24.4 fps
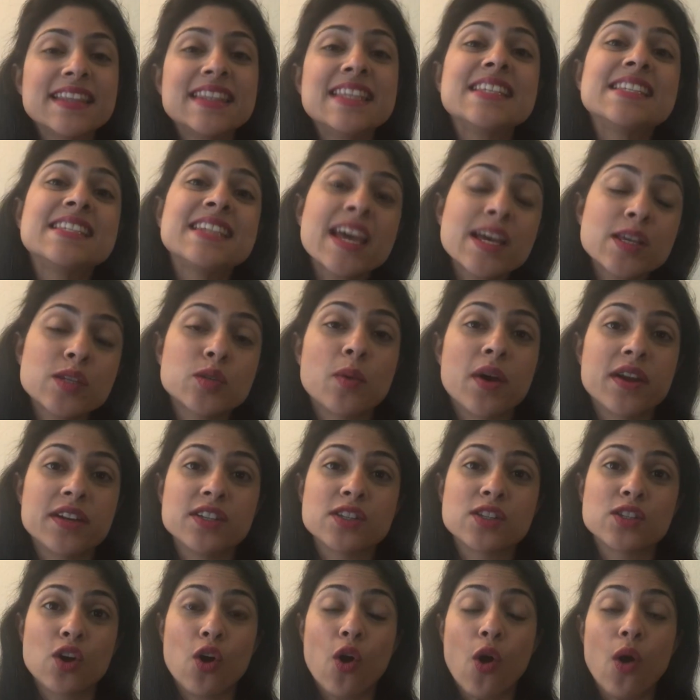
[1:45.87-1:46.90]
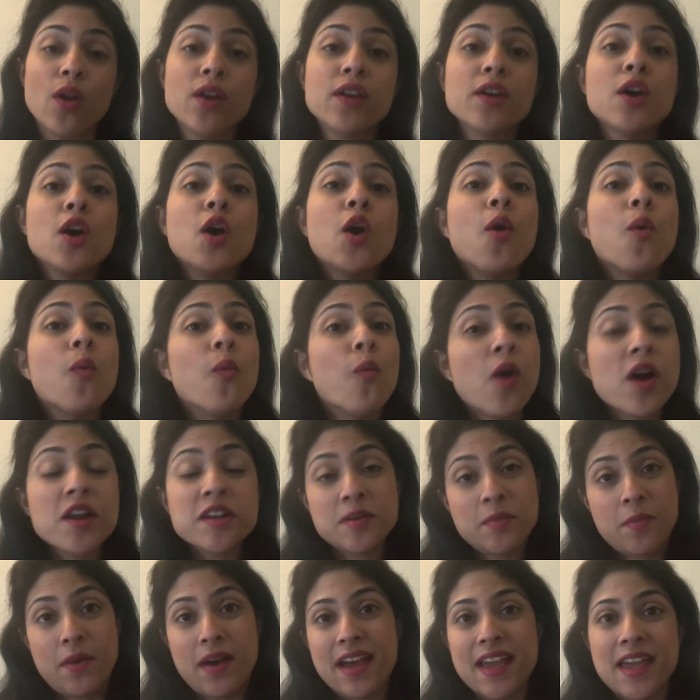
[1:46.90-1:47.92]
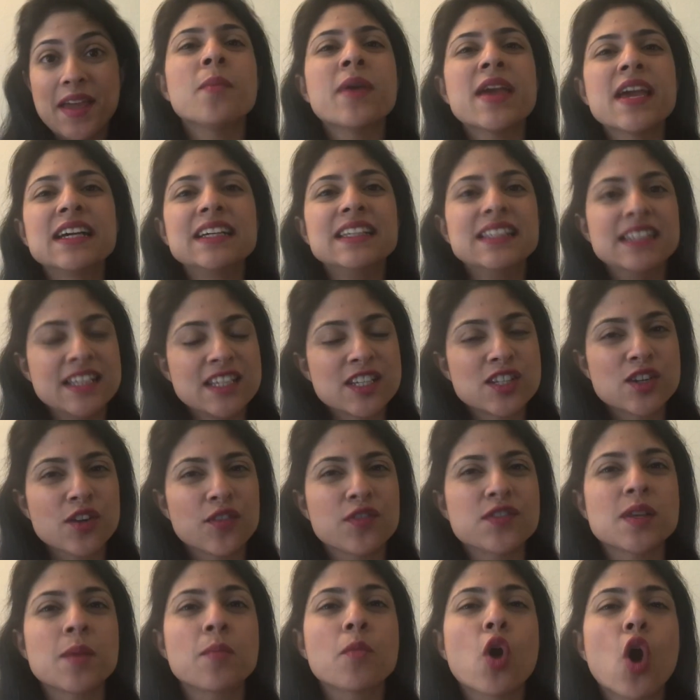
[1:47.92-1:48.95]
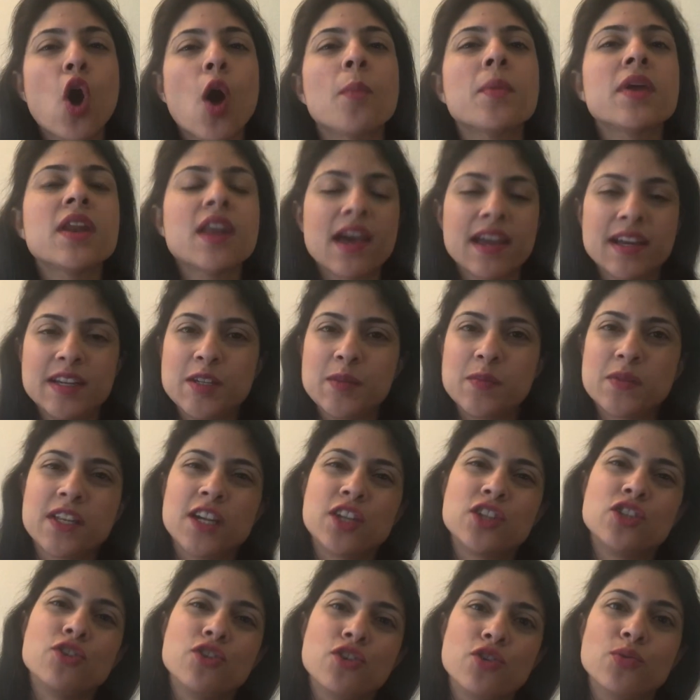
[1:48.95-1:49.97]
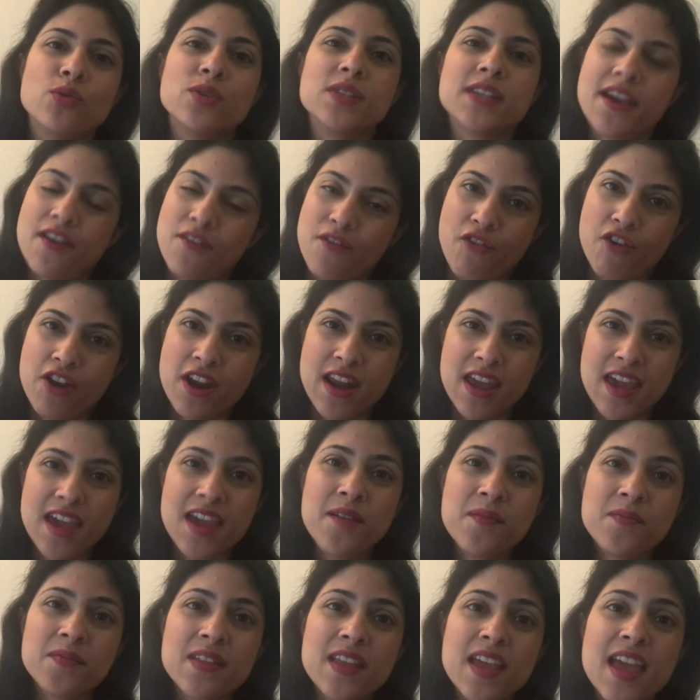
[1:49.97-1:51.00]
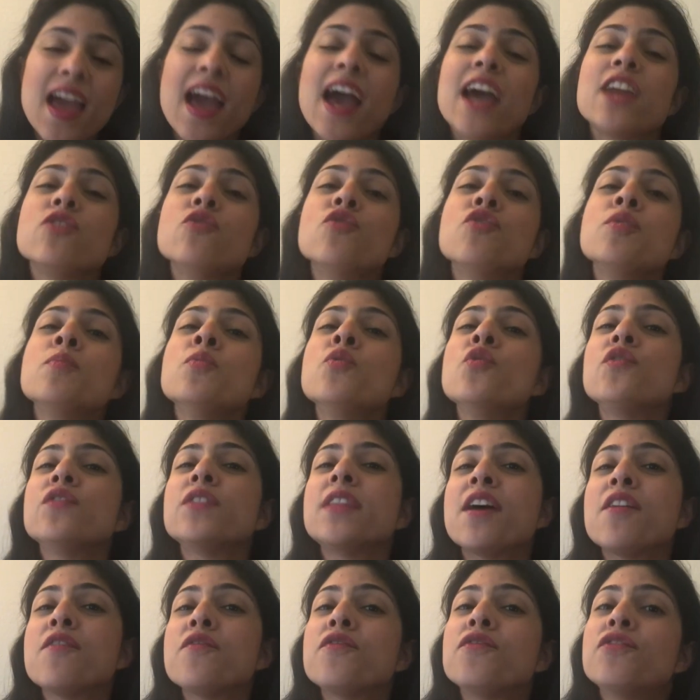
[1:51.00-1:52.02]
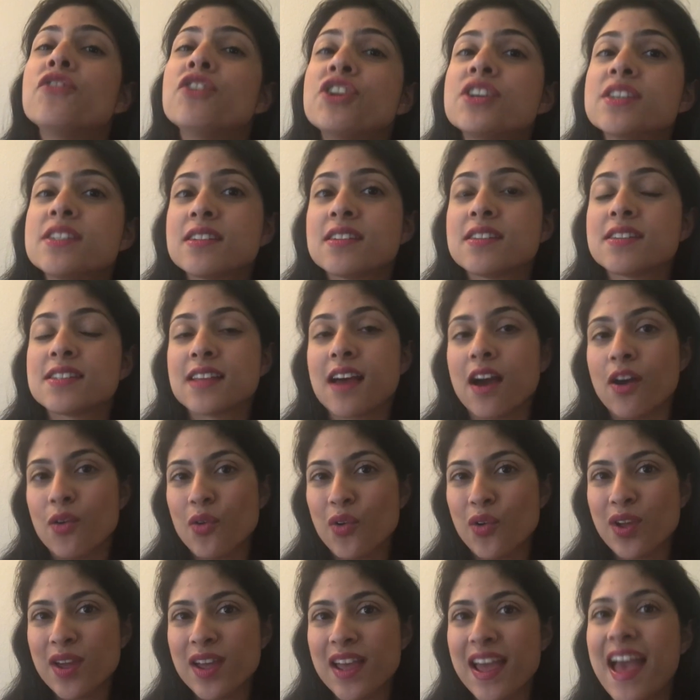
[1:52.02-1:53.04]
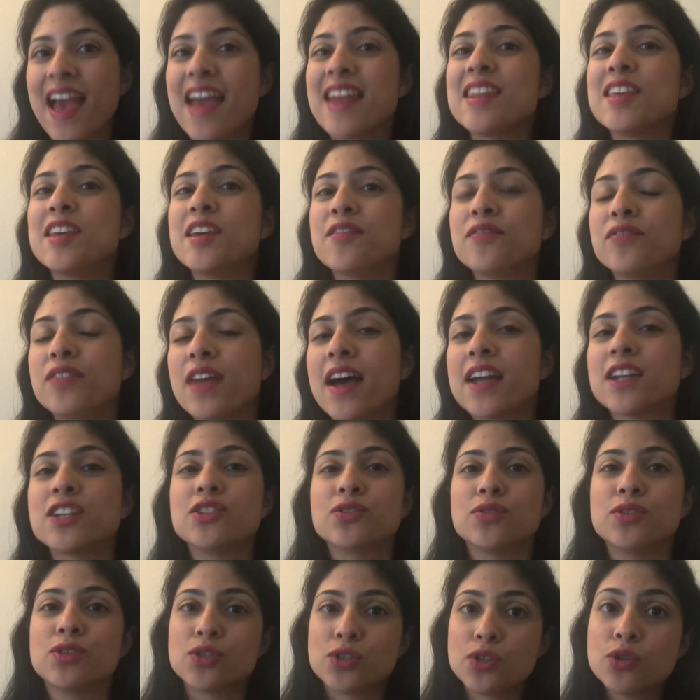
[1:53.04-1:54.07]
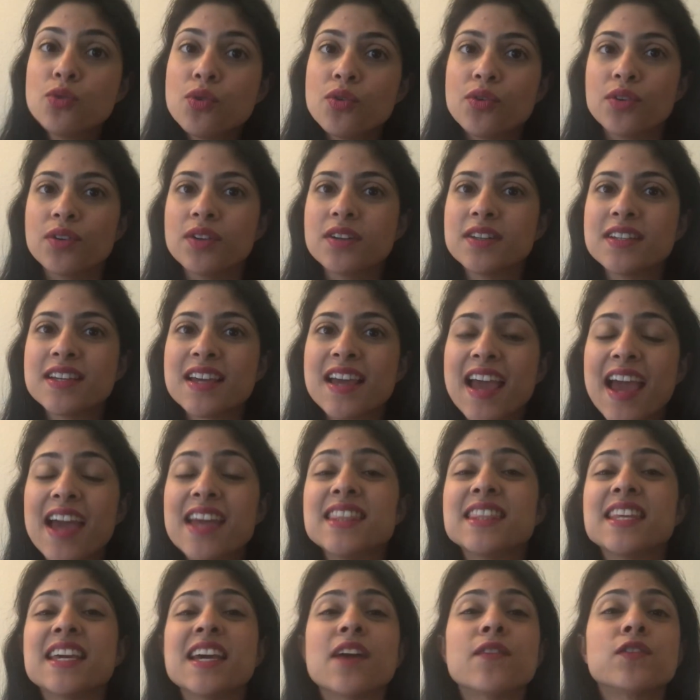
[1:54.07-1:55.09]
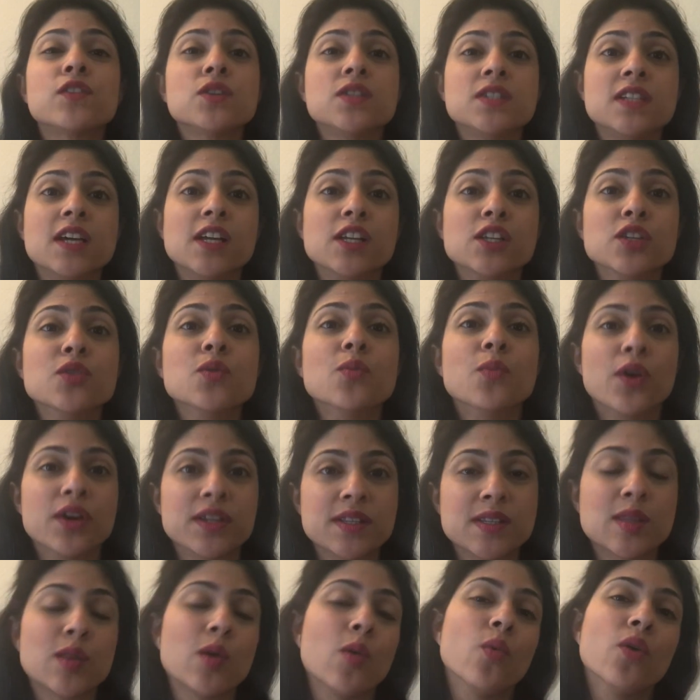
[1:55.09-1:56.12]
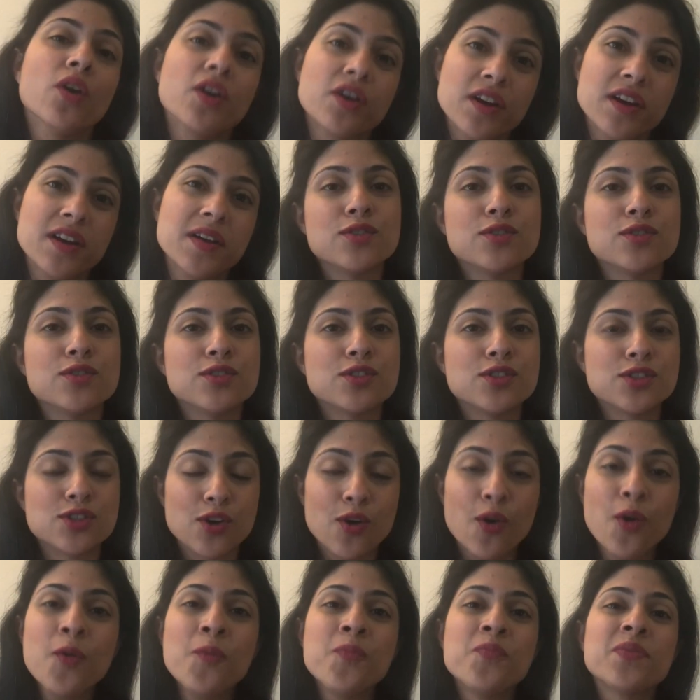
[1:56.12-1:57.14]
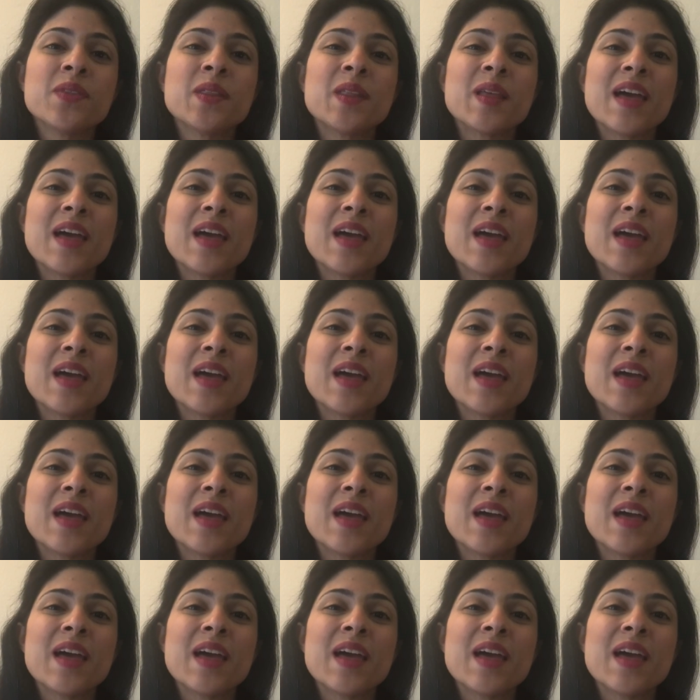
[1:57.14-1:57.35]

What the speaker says: This next one is called What Am I? Make a list of some common items that you use every day and you remove their first sound and give that to the student and they have to tell you what's the word. So,